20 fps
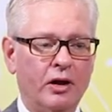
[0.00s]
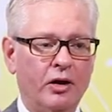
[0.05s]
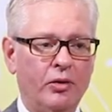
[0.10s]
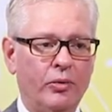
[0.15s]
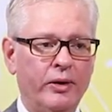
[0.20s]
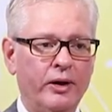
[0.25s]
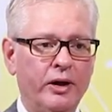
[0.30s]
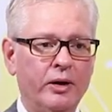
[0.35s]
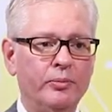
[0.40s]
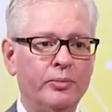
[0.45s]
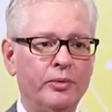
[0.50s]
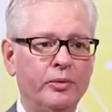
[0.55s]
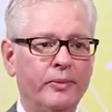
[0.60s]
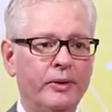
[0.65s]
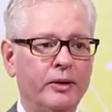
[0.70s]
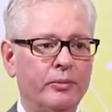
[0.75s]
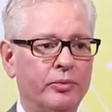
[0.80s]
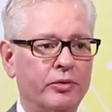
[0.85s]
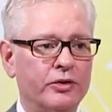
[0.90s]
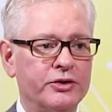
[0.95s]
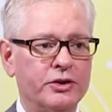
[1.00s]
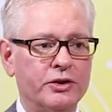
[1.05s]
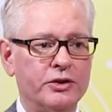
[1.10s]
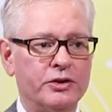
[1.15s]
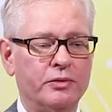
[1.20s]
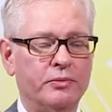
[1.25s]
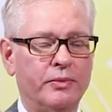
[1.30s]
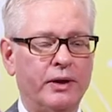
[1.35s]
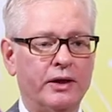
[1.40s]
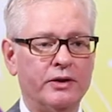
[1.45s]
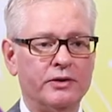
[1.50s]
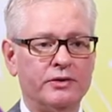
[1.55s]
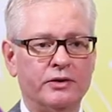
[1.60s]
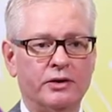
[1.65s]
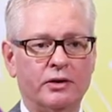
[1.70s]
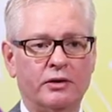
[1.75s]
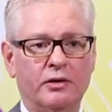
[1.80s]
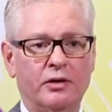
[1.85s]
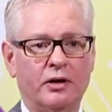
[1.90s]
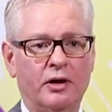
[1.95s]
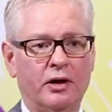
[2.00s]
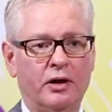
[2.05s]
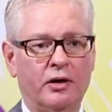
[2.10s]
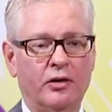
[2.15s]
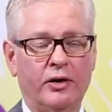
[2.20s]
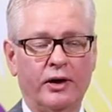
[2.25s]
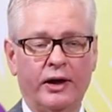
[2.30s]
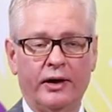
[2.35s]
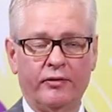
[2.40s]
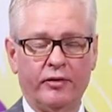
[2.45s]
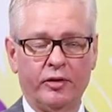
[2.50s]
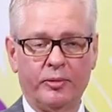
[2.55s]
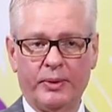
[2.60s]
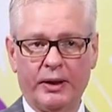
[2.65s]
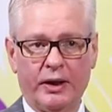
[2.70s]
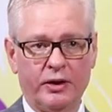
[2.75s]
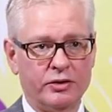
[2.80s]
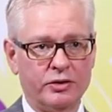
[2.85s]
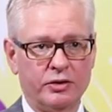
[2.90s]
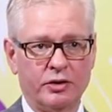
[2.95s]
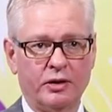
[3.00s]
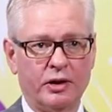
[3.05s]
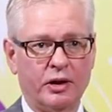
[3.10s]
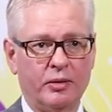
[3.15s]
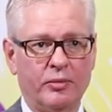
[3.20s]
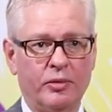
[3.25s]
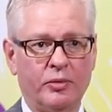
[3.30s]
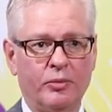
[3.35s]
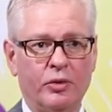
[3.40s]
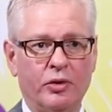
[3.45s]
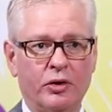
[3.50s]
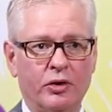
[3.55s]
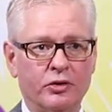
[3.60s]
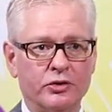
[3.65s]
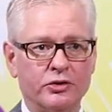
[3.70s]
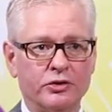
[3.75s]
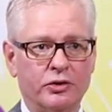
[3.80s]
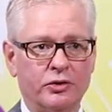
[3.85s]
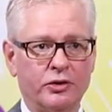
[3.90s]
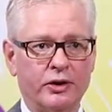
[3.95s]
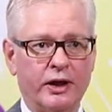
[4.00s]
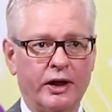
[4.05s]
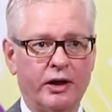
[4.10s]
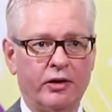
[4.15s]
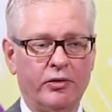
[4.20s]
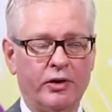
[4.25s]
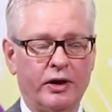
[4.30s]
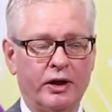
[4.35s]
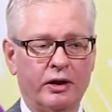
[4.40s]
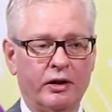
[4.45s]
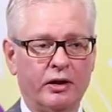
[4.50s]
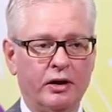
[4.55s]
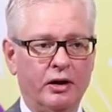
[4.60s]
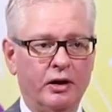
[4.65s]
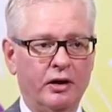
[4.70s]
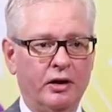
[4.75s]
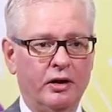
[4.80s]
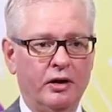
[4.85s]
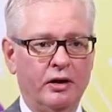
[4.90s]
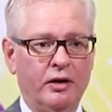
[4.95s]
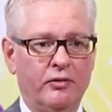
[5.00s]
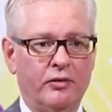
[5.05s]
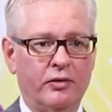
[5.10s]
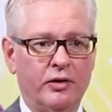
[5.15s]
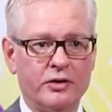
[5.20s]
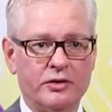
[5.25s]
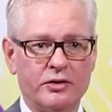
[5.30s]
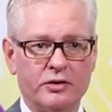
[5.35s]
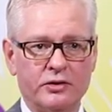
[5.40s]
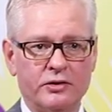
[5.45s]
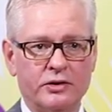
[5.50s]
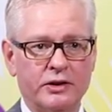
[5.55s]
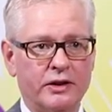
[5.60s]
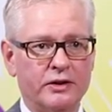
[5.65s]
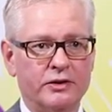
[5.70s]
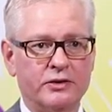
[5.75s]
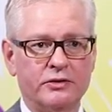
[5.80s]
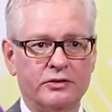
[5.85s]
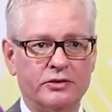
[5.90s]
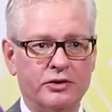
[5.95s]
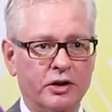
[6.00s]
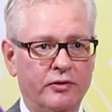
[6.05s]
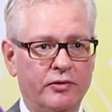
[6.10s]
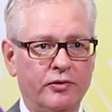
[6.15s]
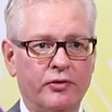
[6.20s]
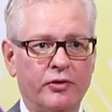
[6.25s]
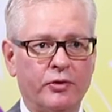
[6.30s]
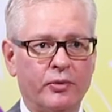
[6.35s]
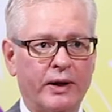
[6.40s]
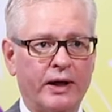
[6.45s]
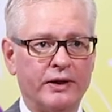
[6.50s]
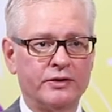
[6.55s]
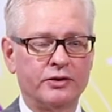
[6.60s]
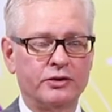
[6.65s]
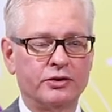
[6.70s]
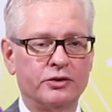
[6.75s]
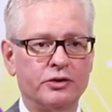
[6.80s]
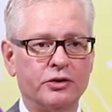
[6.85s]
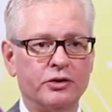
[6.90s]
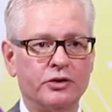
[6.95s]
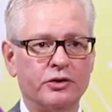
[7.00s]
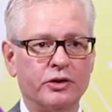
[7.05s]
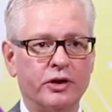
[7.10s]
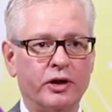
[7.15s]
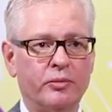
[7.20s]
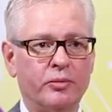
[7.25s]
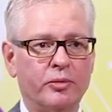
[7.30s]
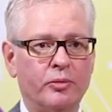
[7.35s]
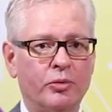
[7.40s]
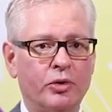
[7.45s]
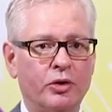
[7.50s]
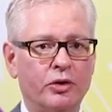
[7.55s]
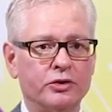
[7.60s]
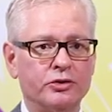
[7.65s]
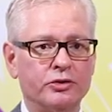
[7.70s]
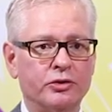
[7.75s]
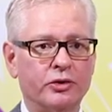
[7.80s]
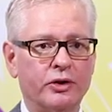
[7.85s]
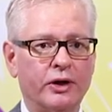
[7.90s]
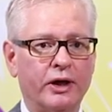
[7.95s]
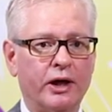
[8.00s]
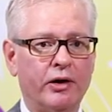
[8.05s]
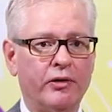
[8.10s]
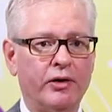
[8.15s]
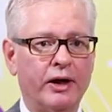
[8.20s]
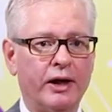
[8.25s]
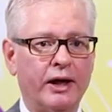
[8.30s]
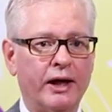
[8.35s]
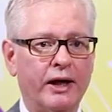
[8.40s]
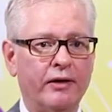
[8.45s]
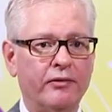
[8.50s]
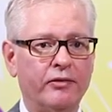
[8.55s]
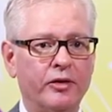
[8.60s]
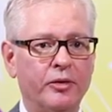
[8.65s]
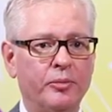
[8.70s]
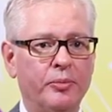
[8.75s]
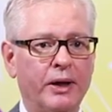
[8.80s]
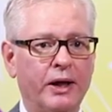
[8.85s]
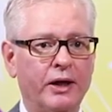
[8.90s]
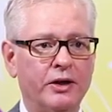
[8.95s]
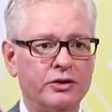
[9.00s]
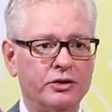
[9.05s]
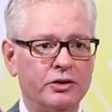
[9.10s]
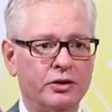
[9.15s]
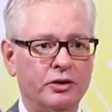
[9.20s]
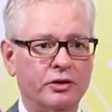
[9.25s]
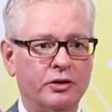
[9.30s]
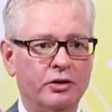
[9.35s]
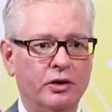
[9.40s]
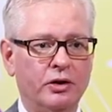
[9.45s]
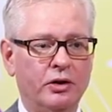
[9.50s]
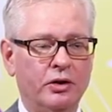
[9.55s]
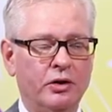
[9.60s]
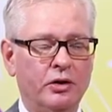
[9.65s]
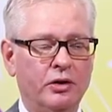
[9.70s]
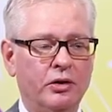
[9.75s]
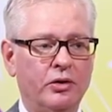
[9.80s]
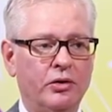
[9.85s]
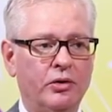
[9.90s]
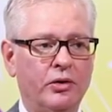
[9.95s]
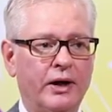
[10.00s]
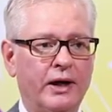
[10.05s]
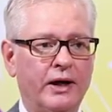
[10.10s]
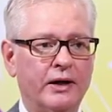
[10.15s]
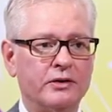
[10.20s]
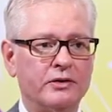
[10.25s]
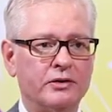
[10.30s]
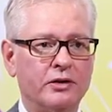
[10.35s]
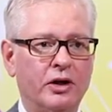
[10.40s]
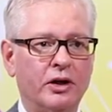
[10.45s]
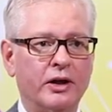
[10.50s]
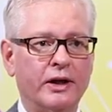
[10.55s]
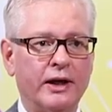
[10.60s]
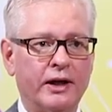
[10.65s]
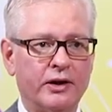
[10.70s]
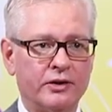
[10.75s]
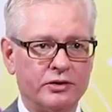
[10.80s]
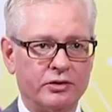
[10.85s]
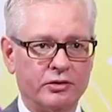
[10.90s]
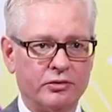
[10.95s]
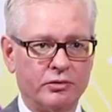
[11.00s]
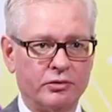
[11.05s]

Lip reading: We implement precision medicine on every patient at Memorial Sloan Kettering. For instance, as Chief of Thoracic Surgery at Memorial Sloan Kettering, every patient who has lung cancer